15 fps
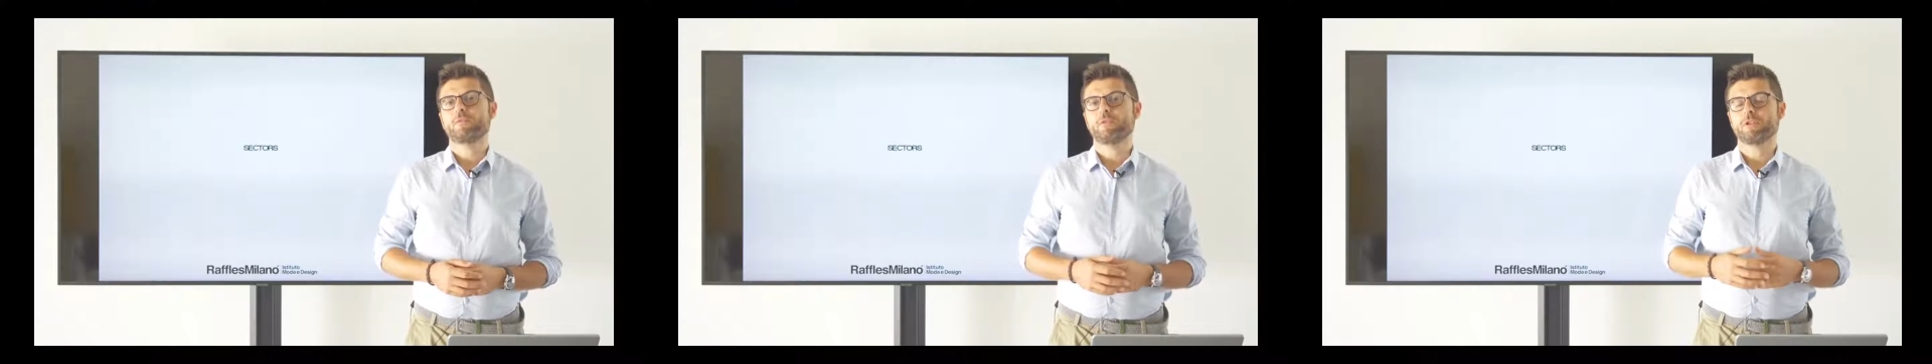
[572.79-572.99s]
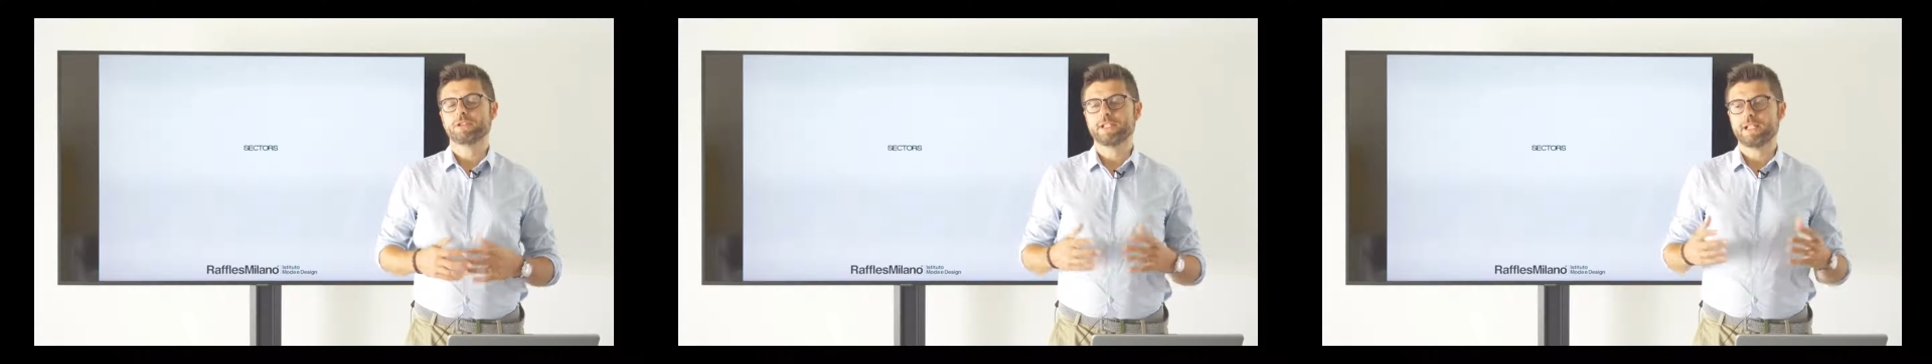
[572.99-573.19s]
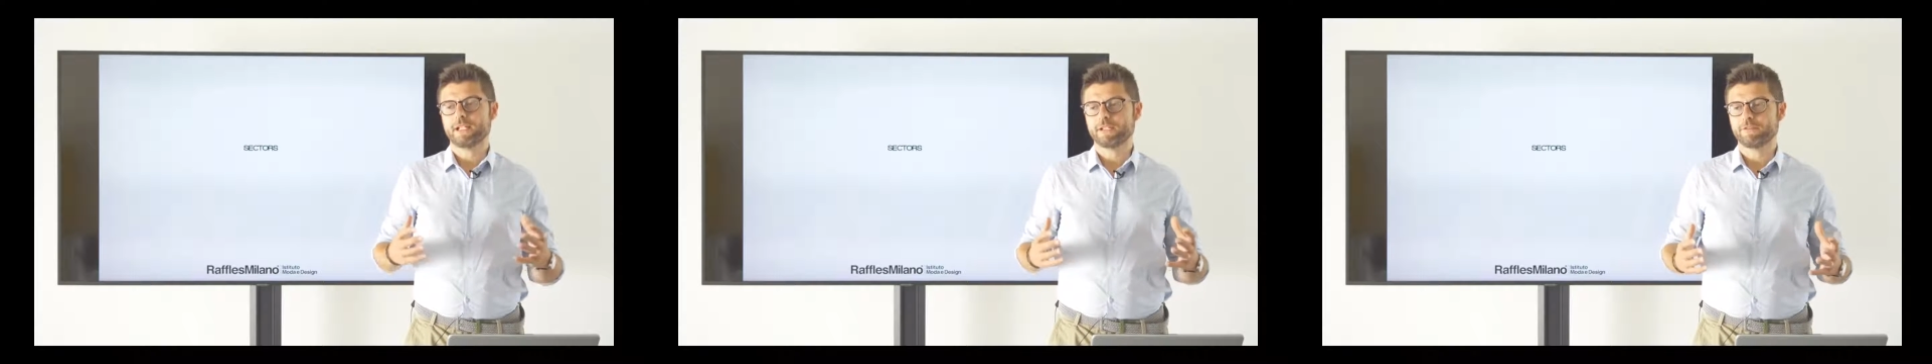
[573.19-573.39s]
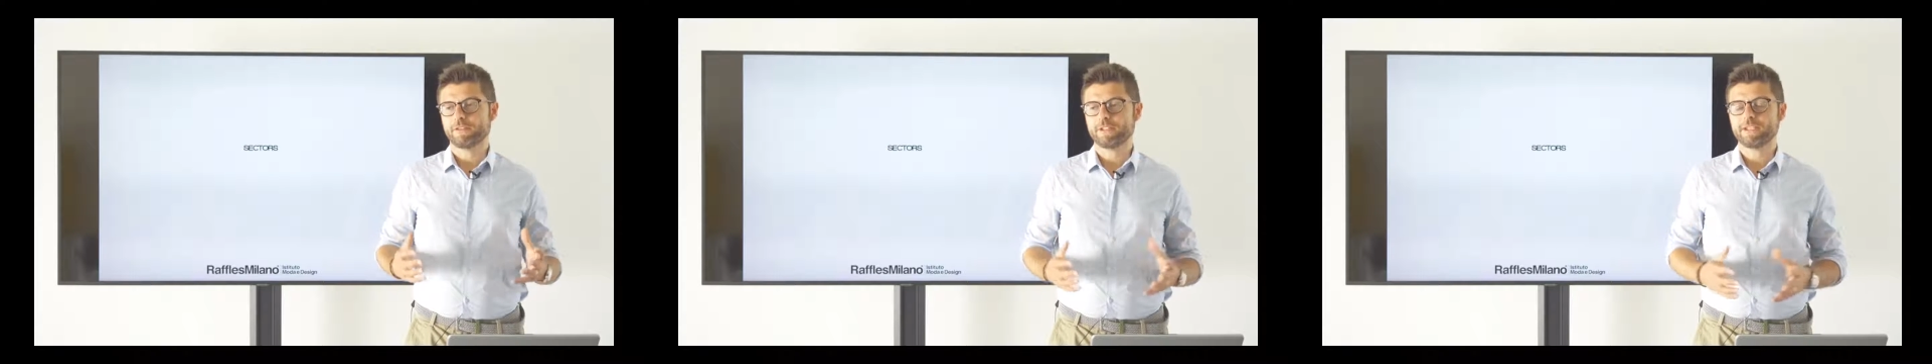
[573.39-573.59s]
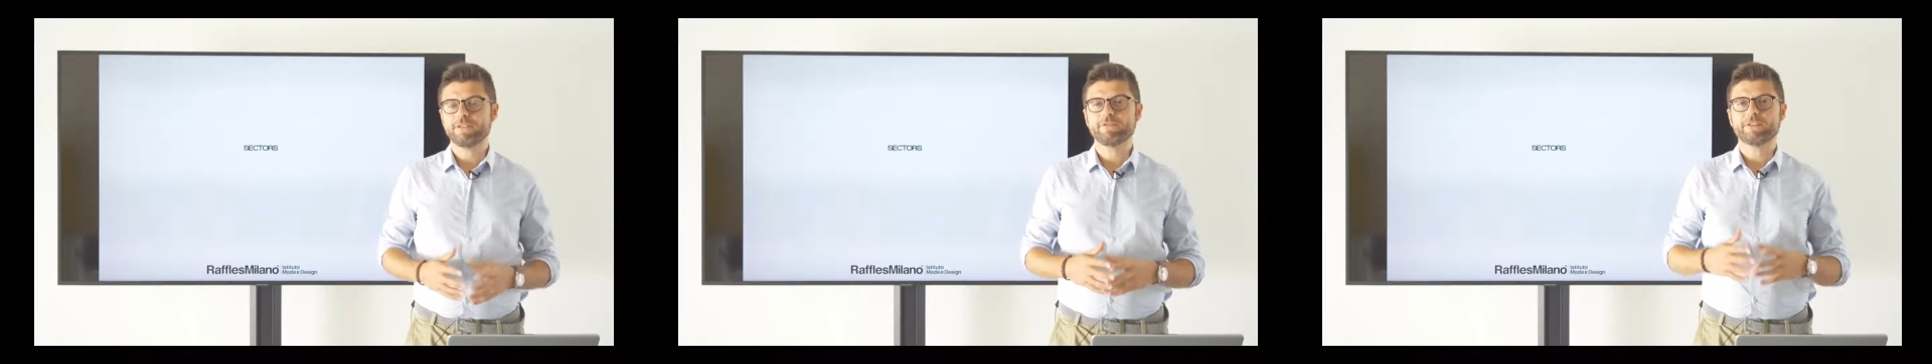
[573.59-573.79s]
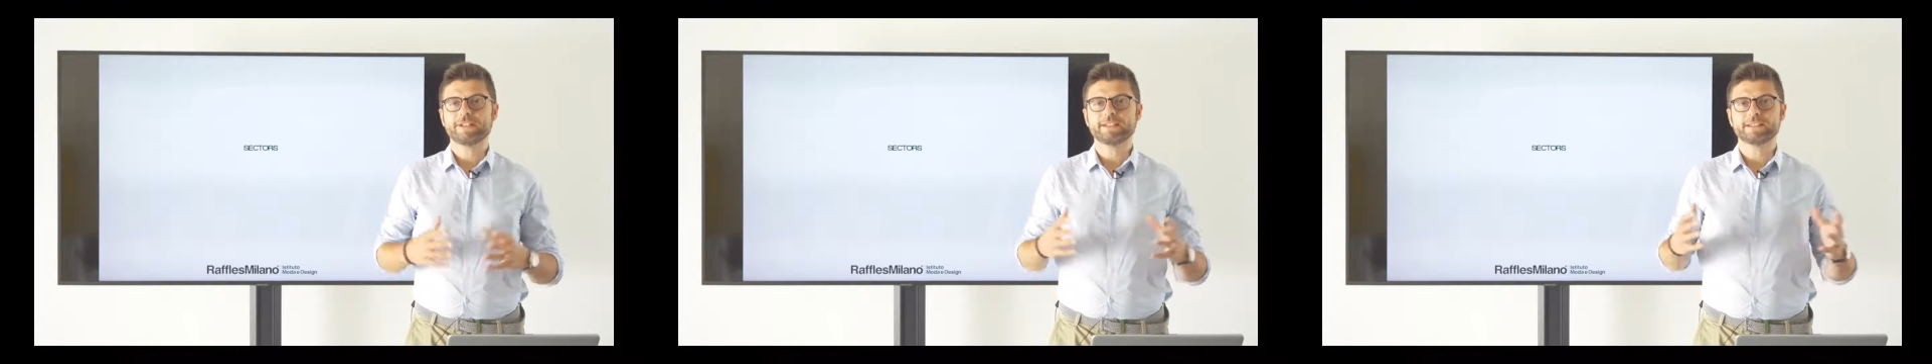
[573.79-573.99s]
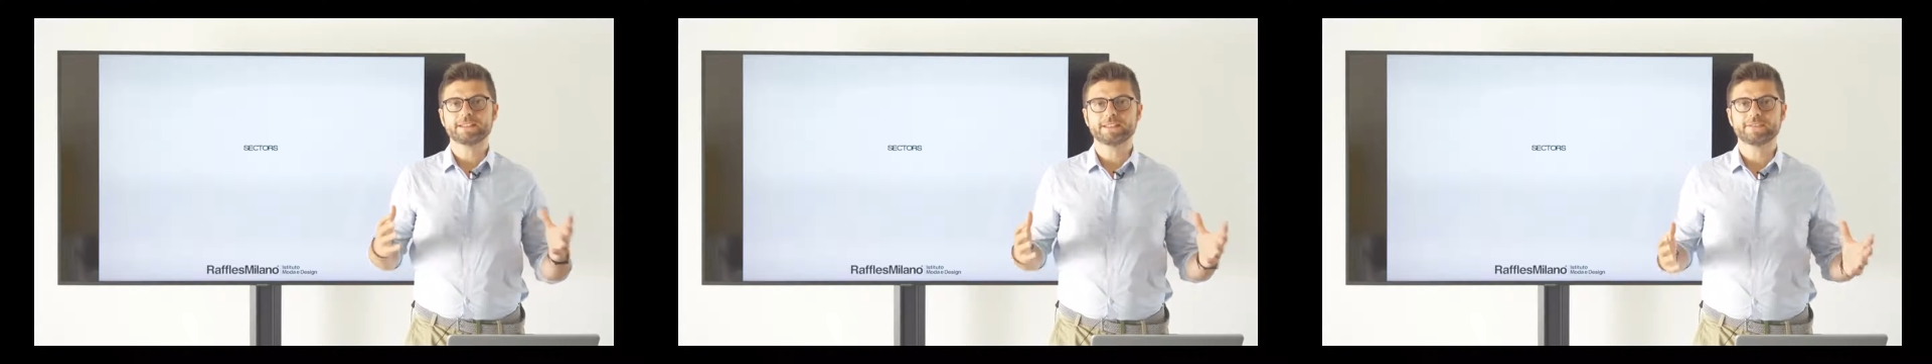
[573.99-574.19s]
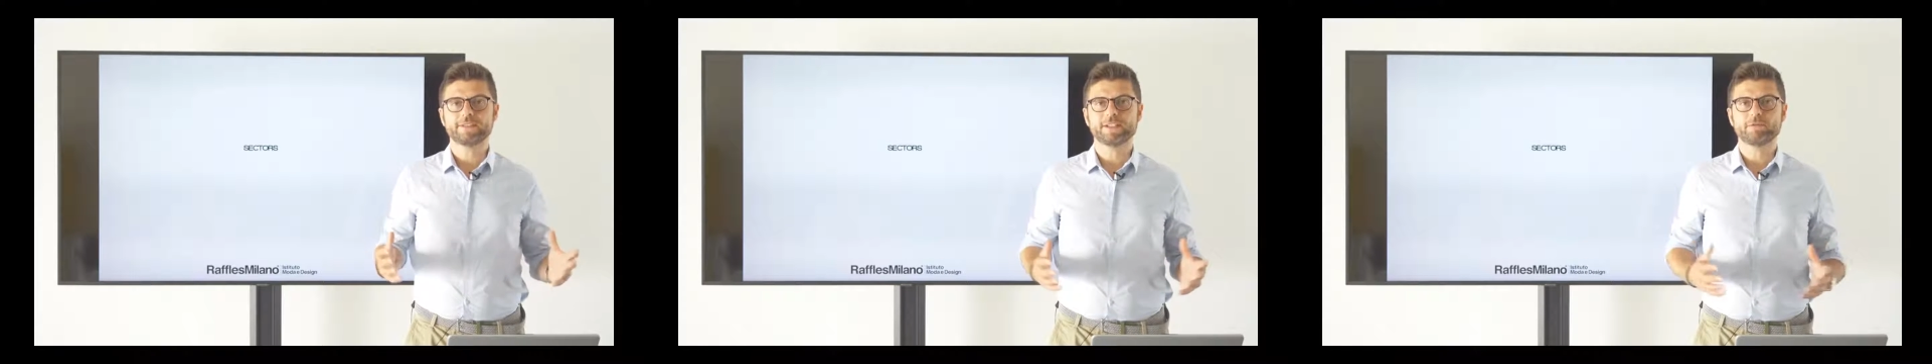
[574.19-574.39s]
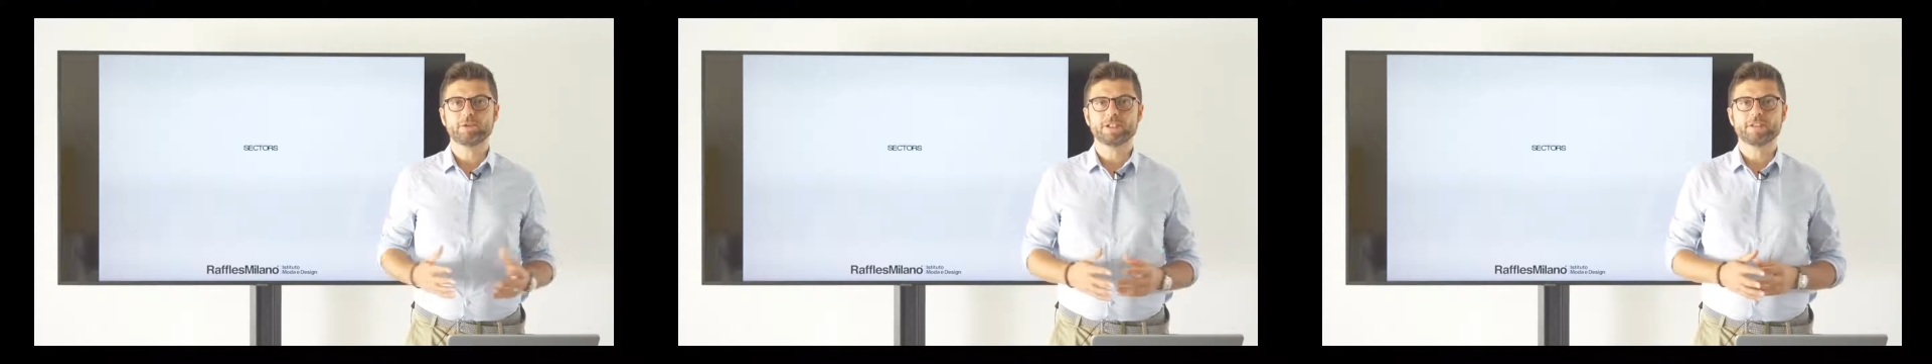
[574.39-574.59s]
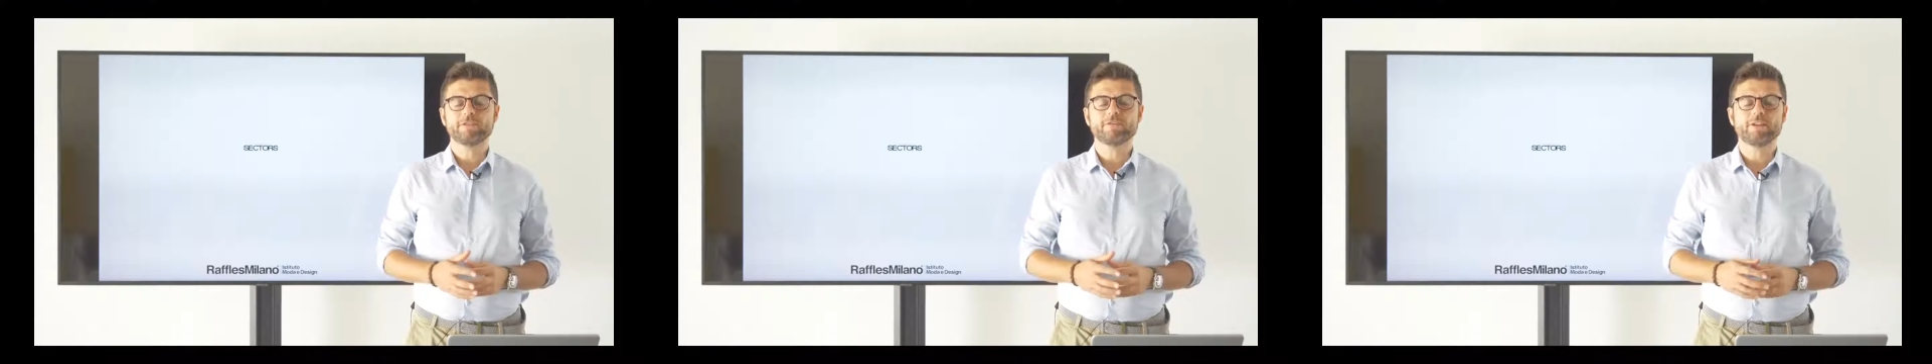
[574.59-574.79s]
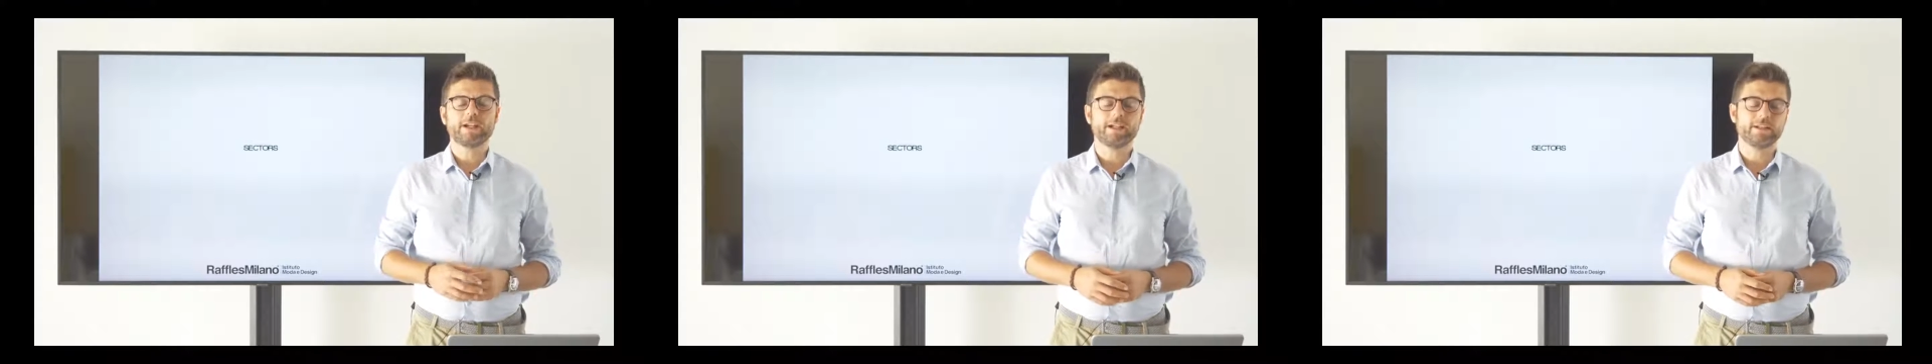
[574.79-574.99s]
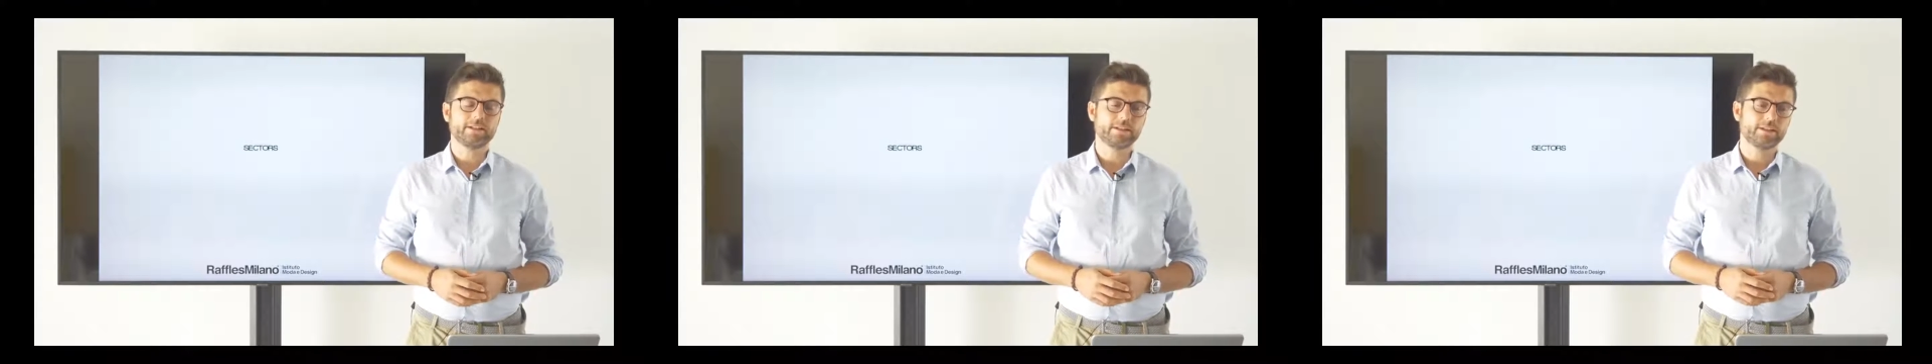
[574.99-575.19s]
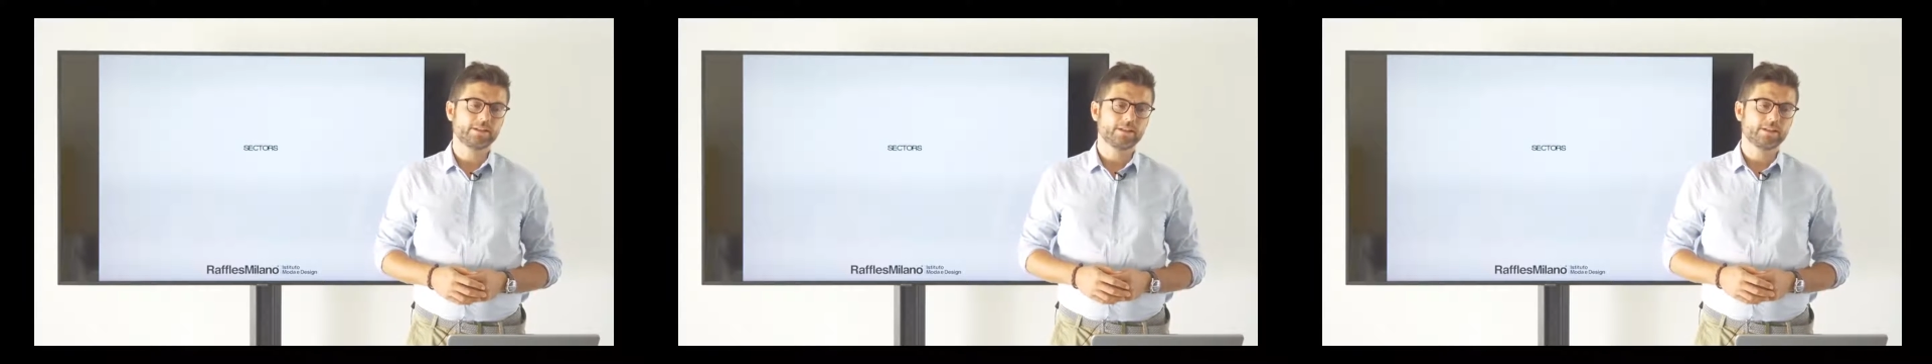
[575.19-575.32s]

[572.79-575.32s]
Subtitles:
what are the differences that we can find,